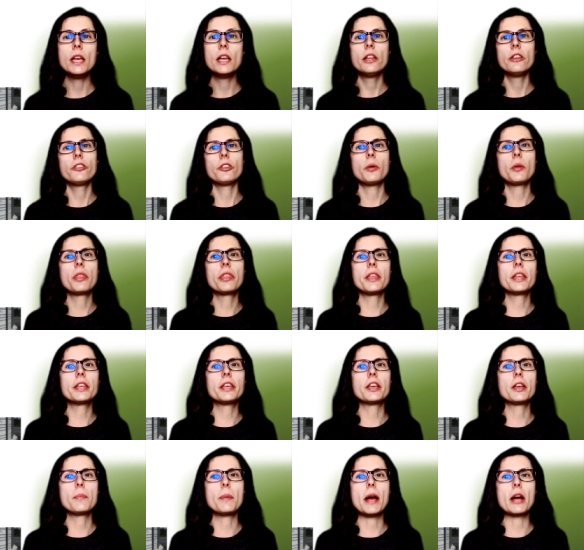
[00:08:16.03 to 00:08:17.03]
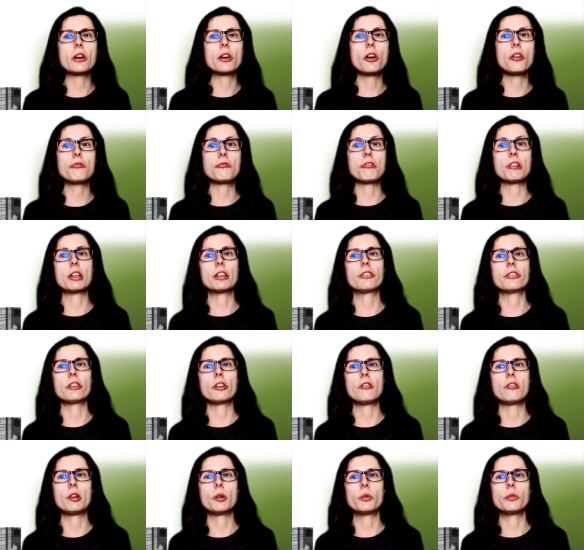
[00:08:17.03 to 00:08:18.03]
So in thinking about covering a
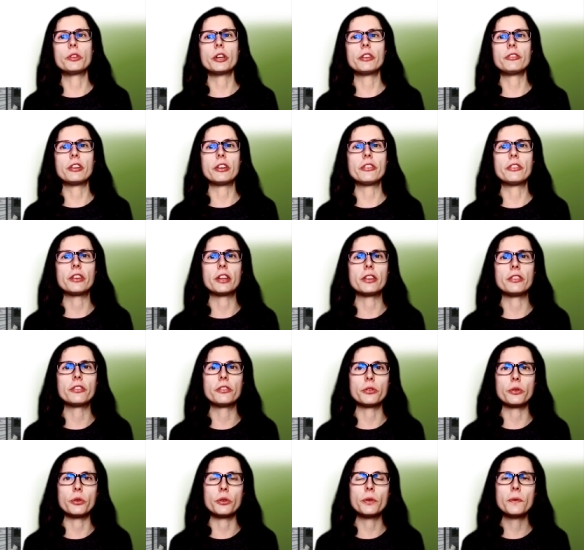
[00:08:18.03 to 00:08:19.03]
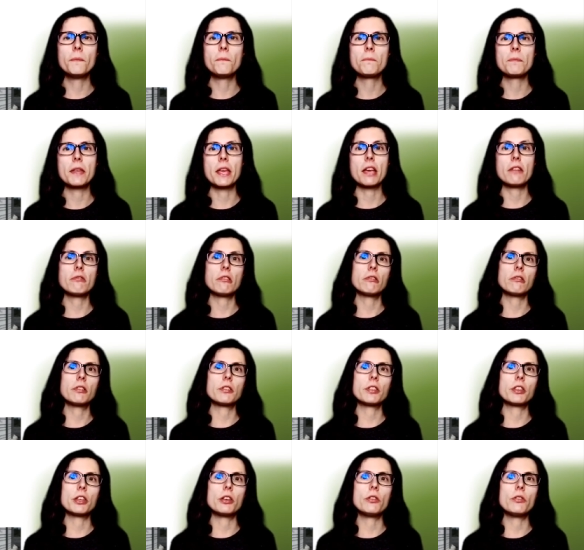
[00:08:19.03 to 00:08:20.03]
slurry or digestate store, here are a
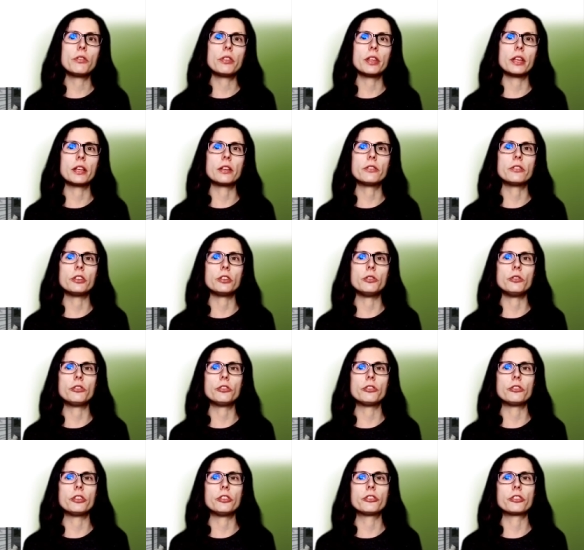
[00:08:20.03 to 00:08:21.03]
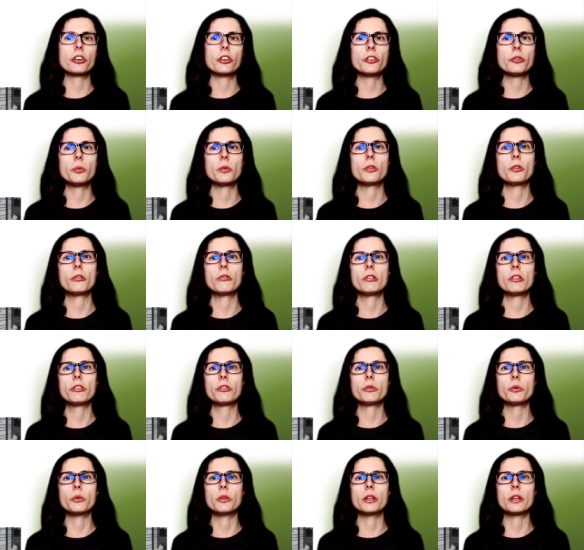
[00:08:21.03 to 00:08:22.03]
few things that you should discuss with your
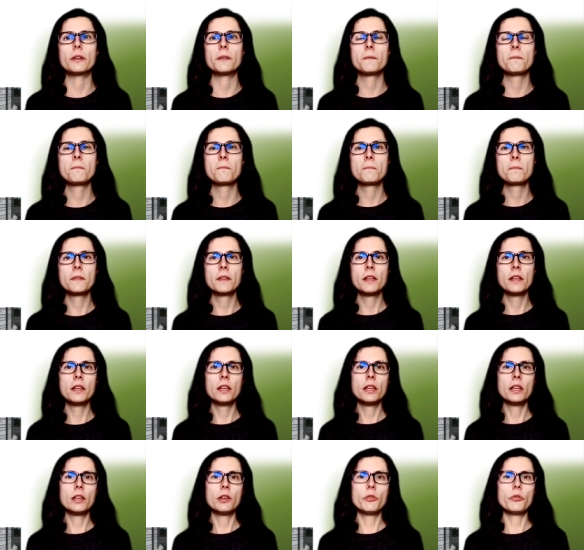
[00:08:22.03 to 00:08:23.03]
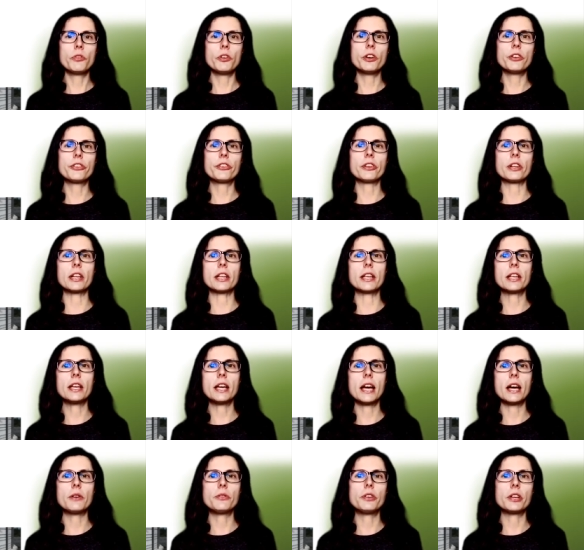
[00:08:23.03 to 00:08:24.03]
installer. Firstly,
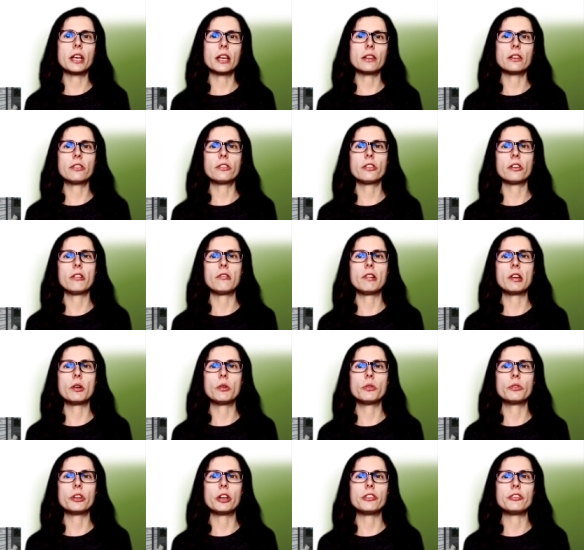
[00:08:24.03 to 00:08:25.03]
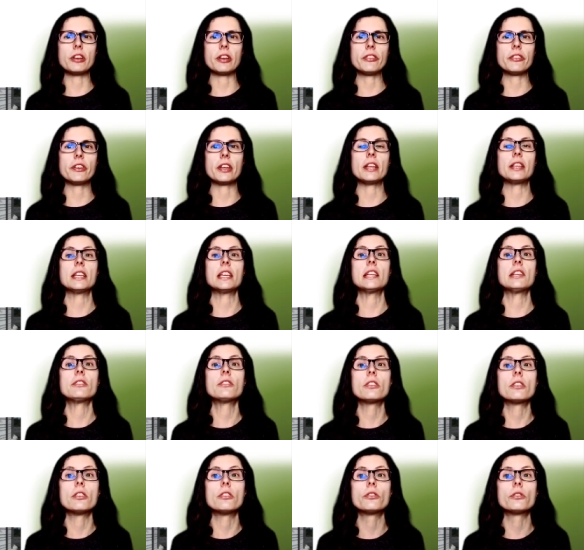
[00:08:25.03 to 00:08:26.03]
how to get the slurry or digestate into
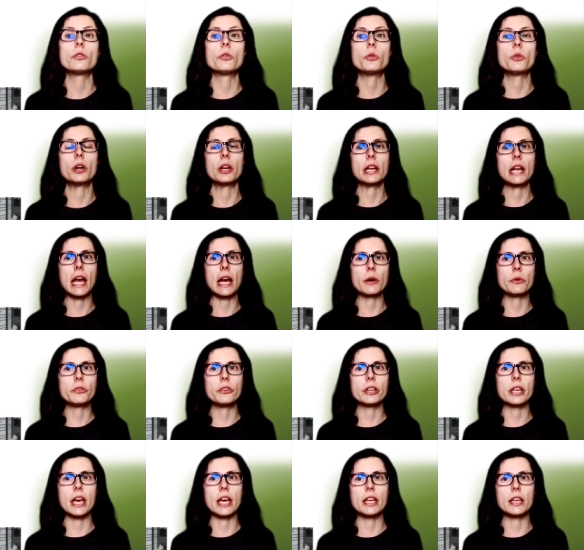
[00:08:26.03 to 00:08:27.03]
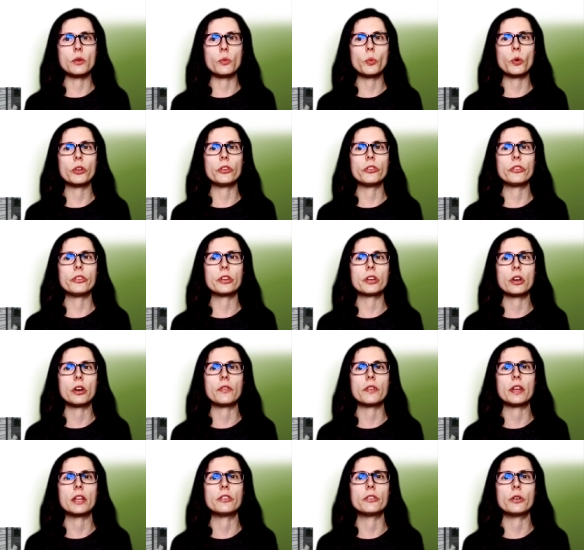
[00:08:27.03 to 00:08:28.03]
the store and out again once the cover
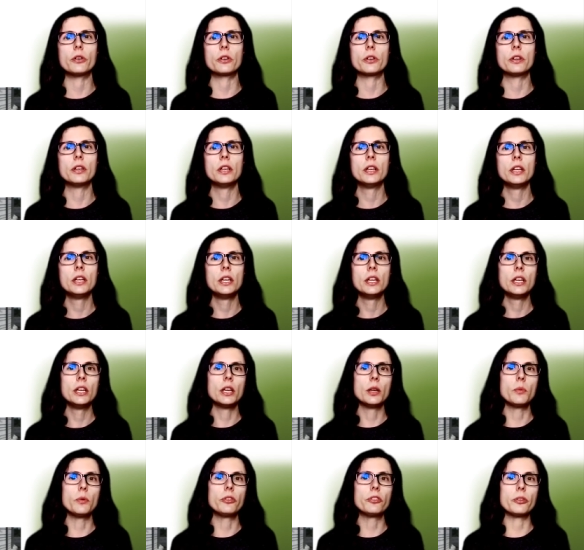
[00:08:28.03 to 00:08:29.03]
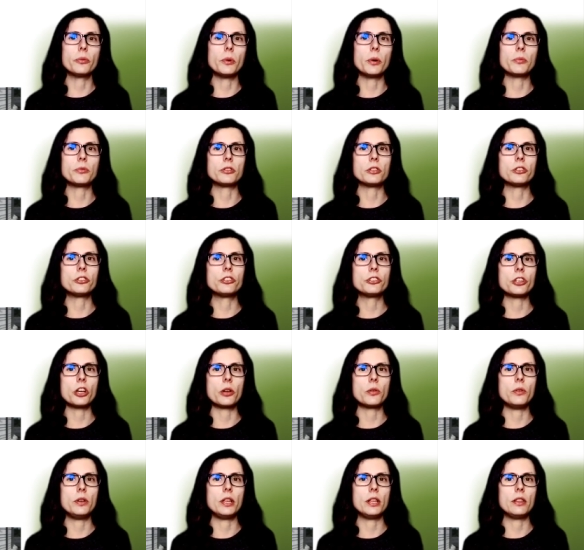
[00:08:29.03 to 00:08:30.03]
is on, with some options
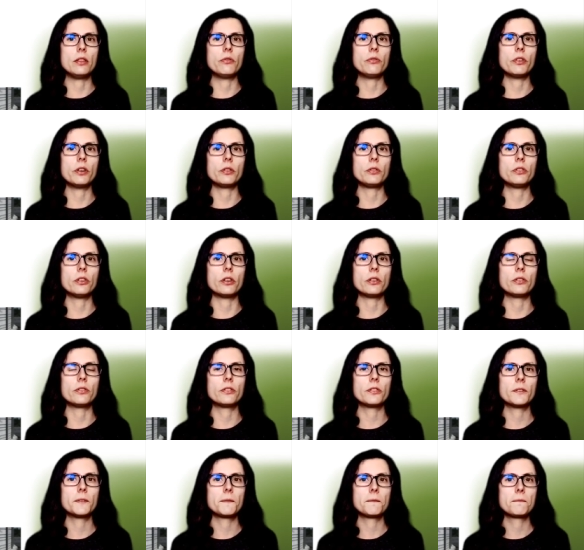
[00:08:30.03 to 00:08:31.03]
shown in the photos.